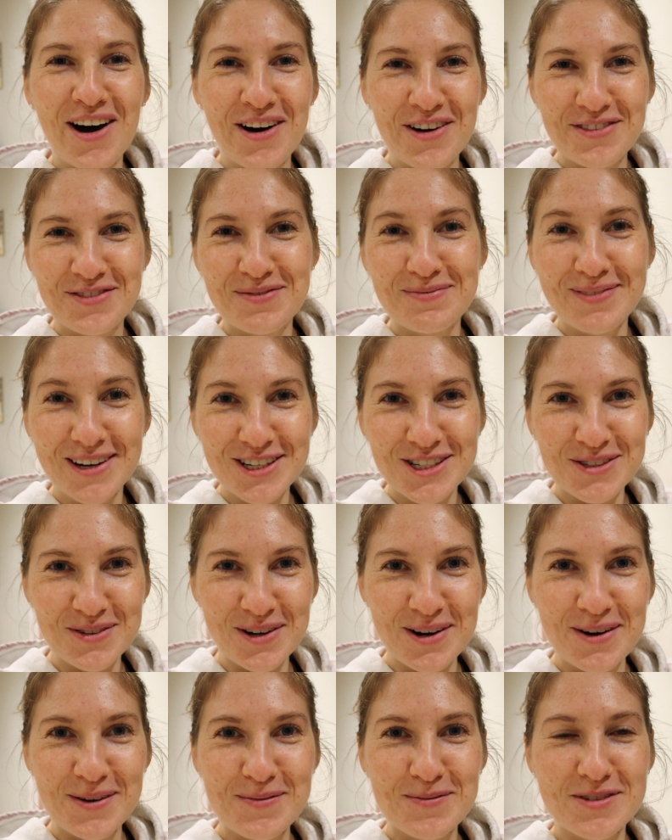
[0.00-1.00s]
of
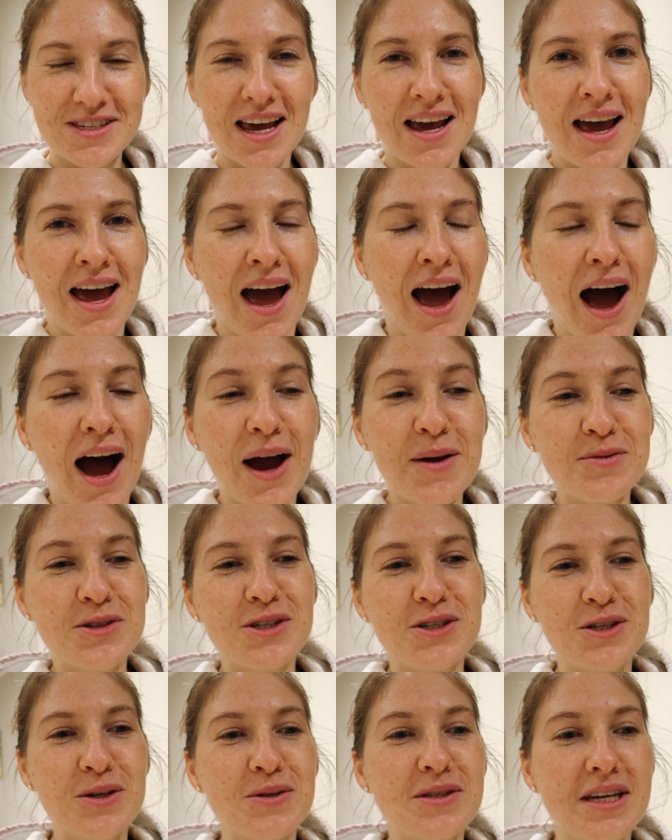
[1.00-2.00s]
mushrooms. I'm
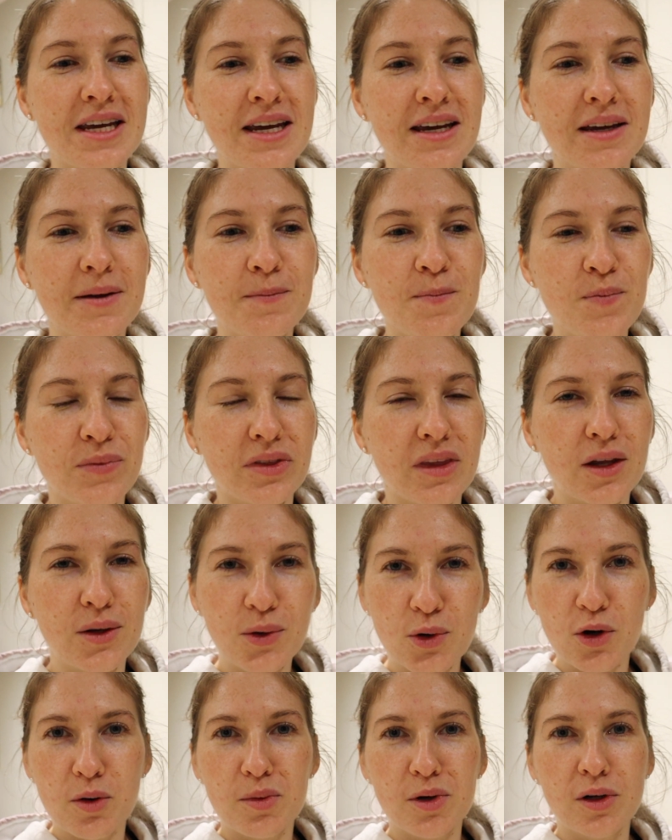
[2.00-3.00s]
just using
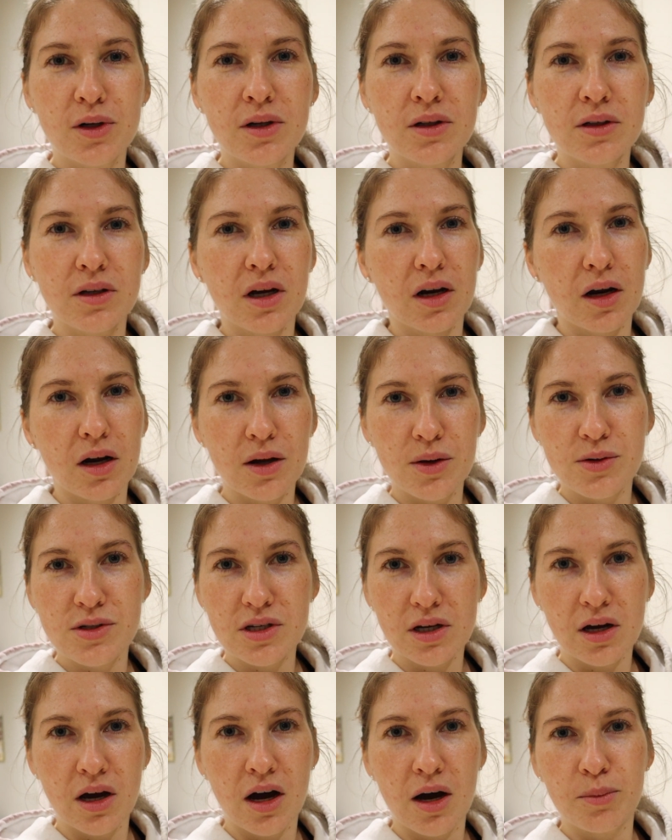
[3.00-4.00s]
normal
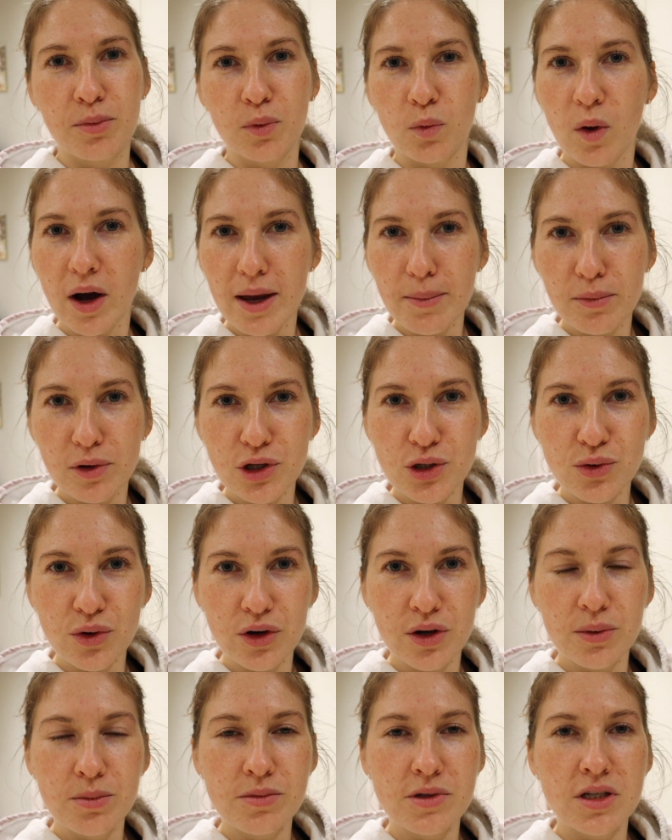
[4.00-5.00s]
closed cup white
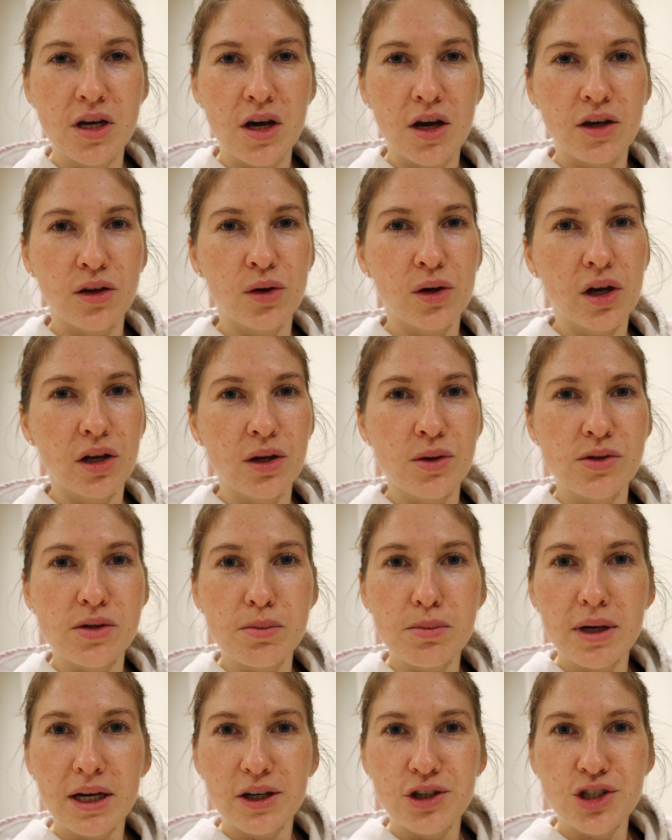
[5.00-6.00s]
mushrooms. You can use a
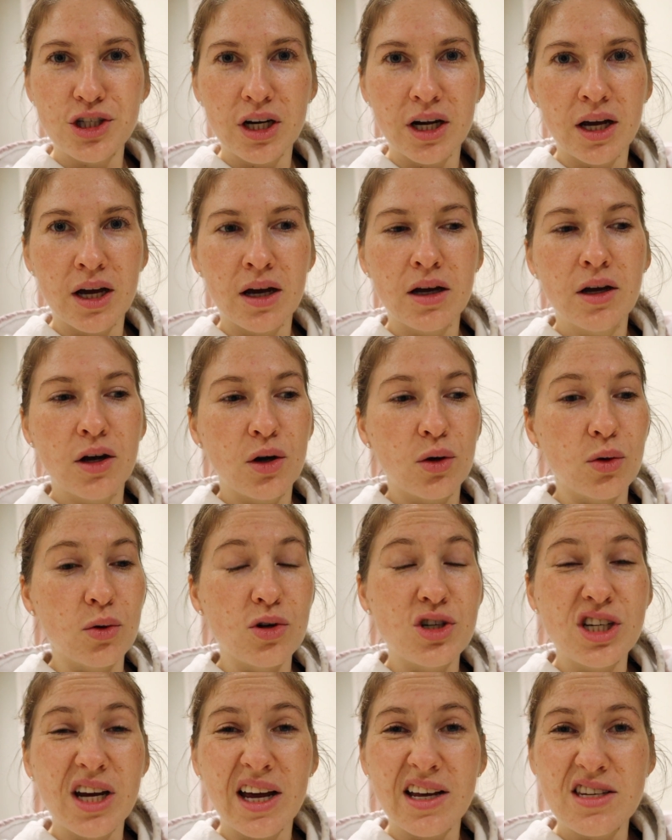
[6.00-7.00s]
mixture or
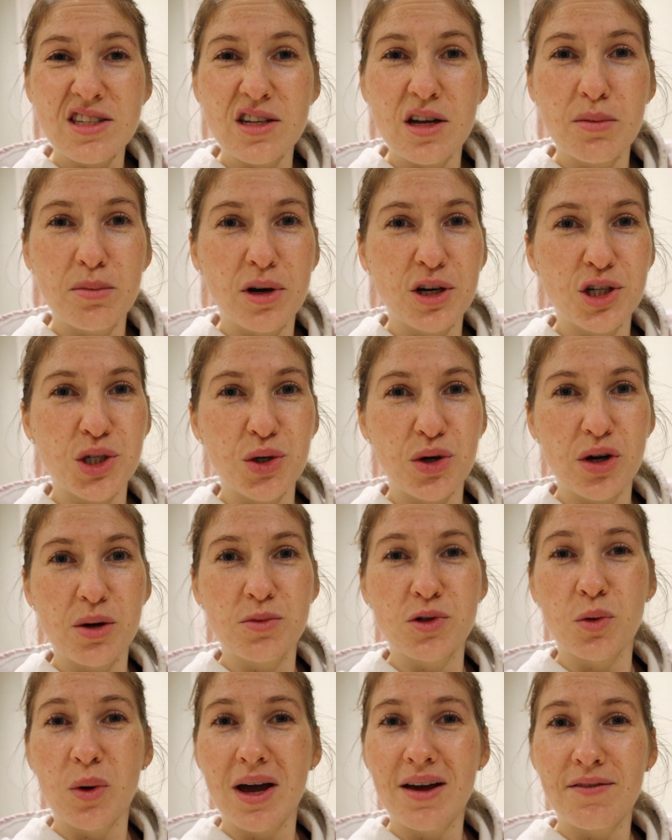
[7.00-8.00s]
chestnut
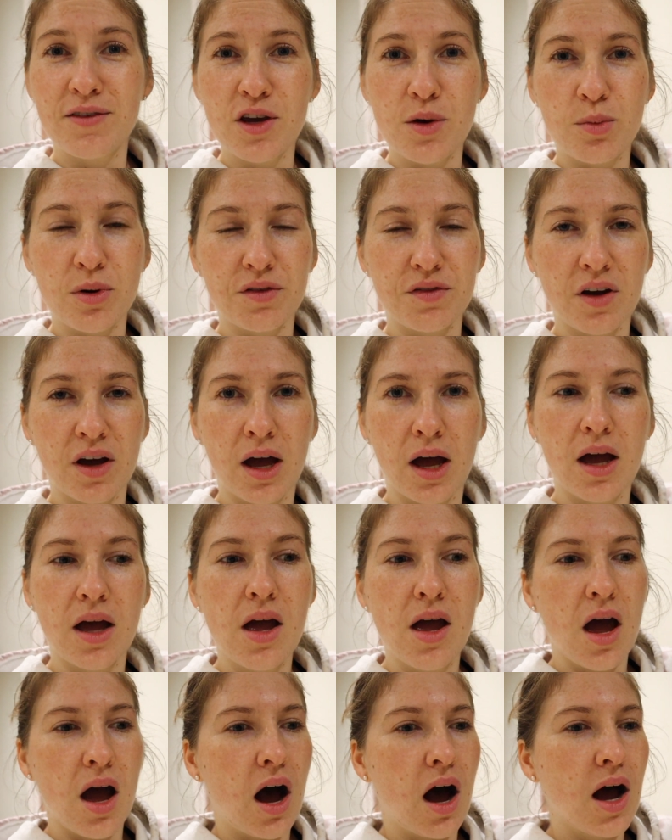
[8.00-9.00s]
mushrooms or whatever you prefer.
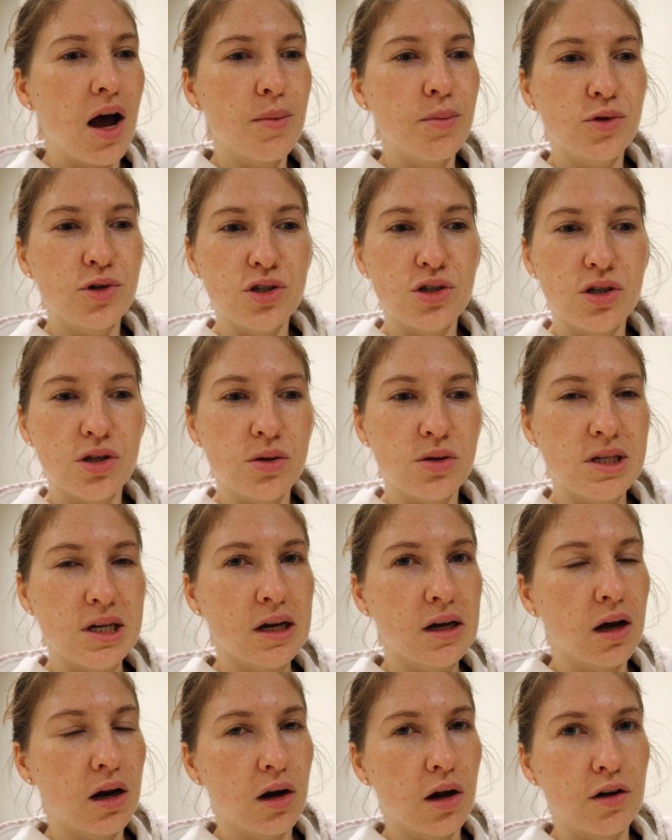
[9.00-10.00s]
I'm just
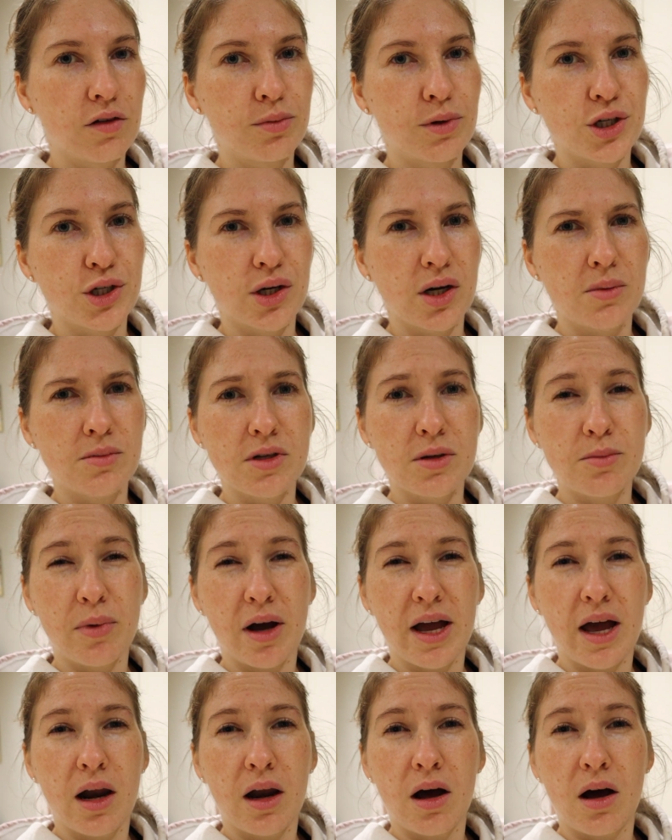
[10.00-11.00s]
using a lot of mushrooms, and
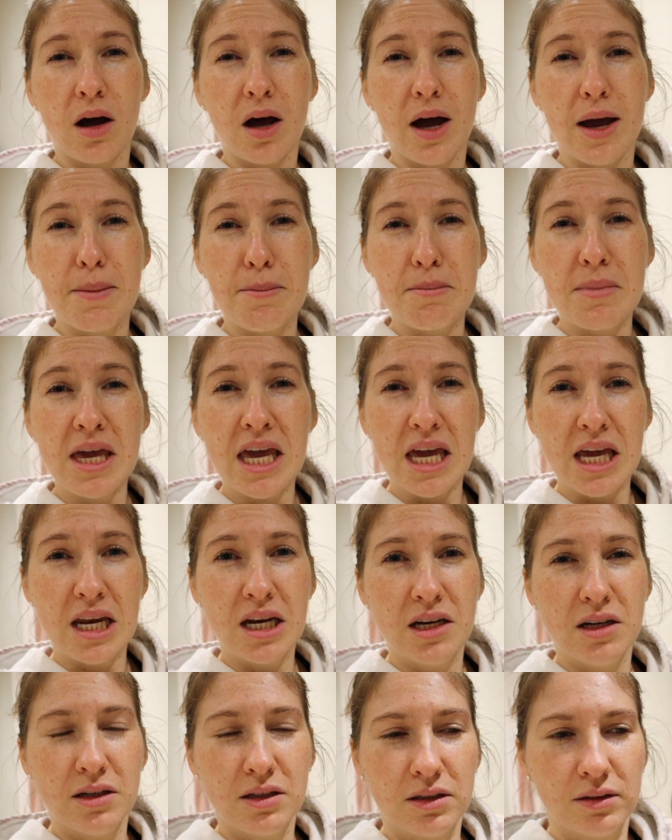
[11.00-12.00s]
by a lot I
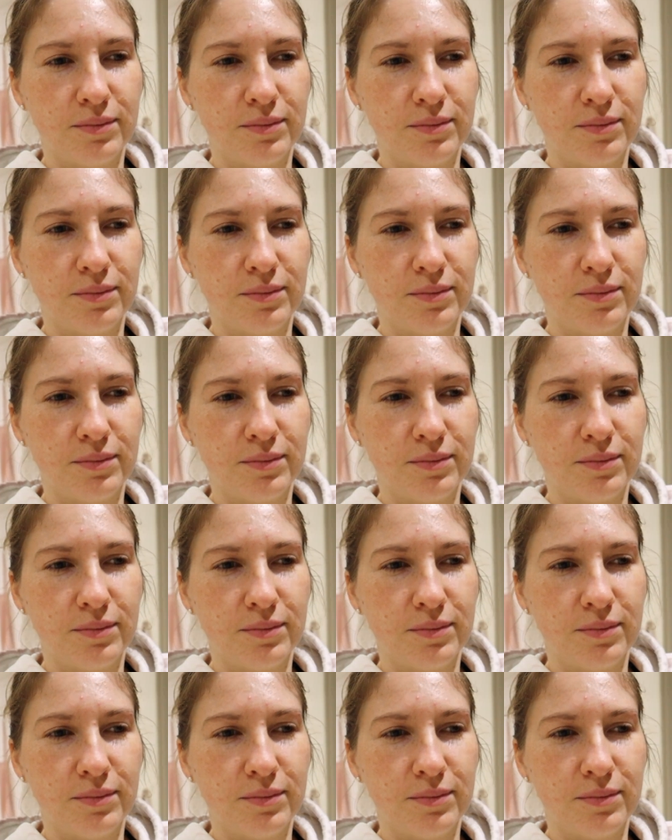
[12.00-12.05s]
mean